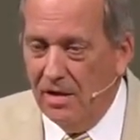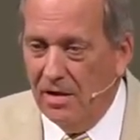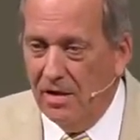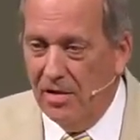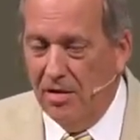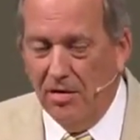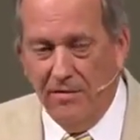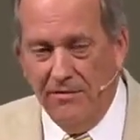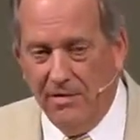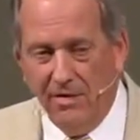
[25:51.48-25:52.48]
And all the
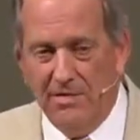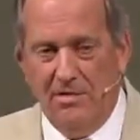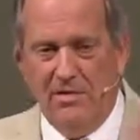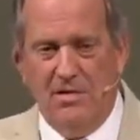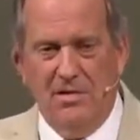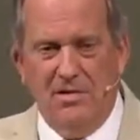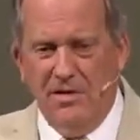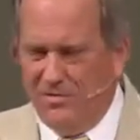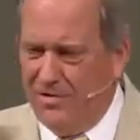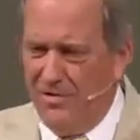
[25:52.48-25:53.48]
villagers said,
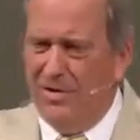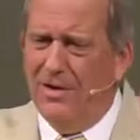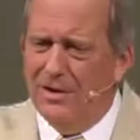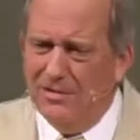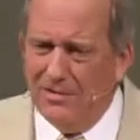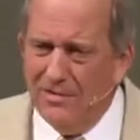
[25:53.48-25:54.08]
that's good.